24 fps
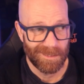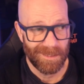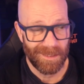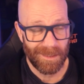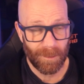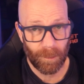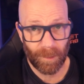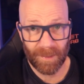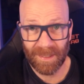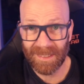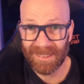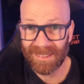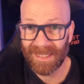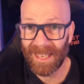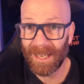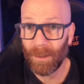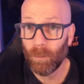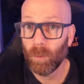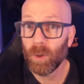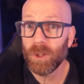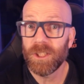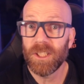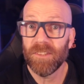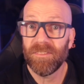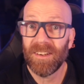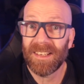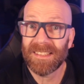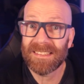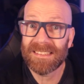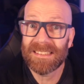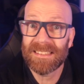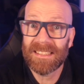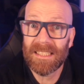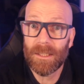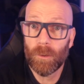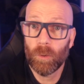You know what they say, once you've
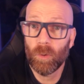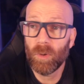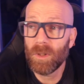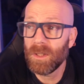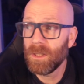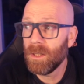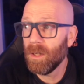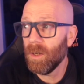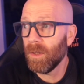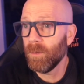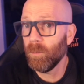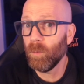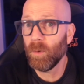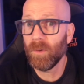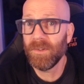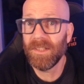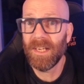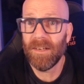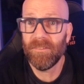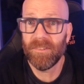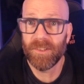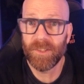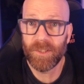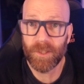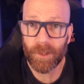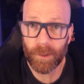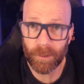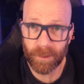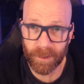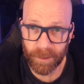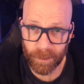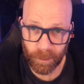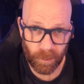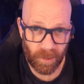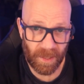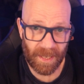had silk, cotton will never do
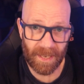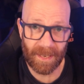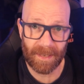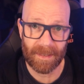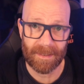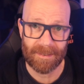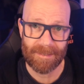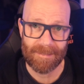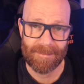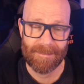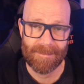and all that.